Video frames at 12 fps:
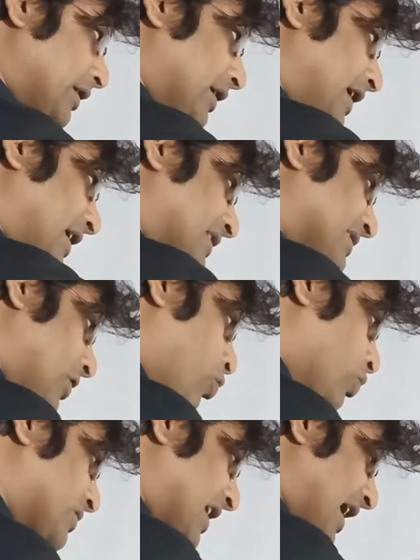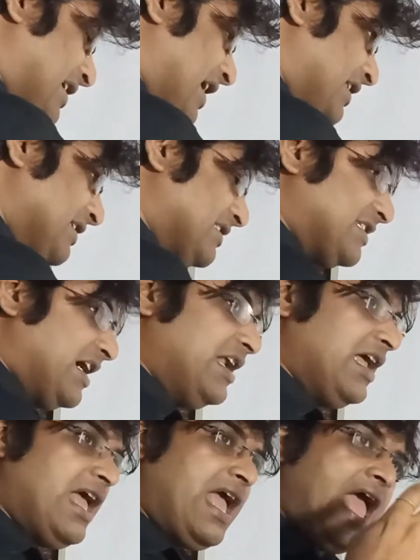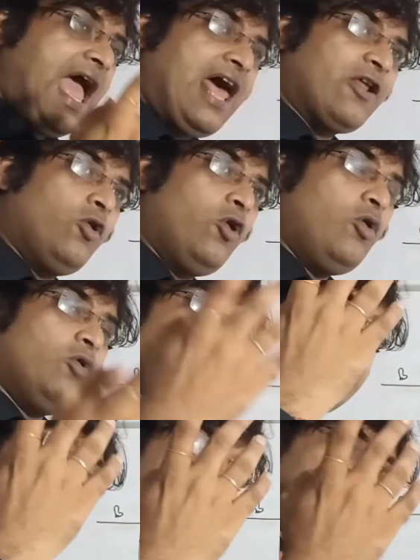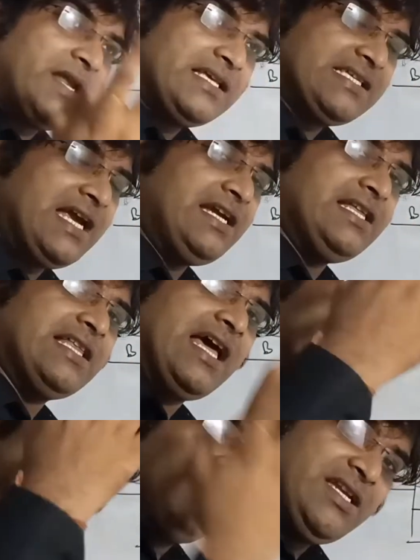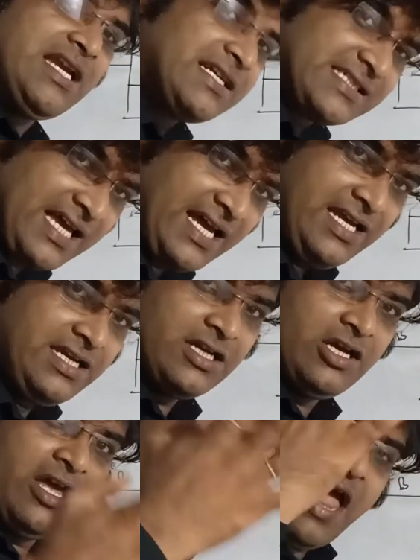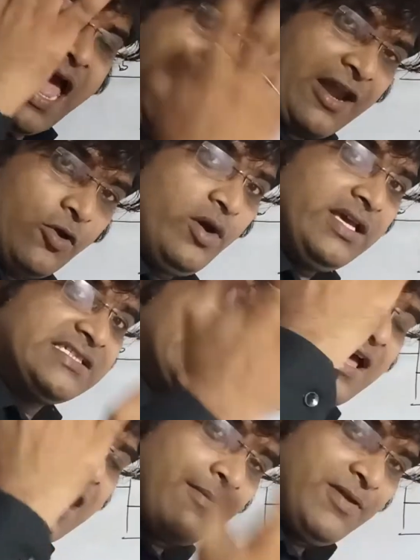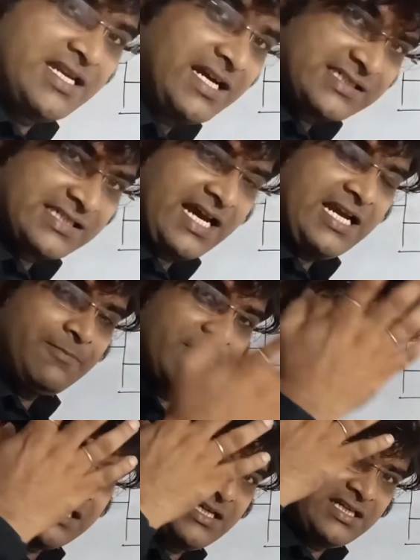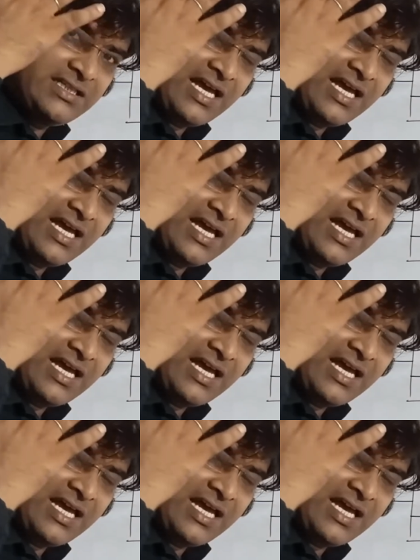it is the looks like transistor. Arrow is present in the emitter side. Arrow is the emitter side, present in the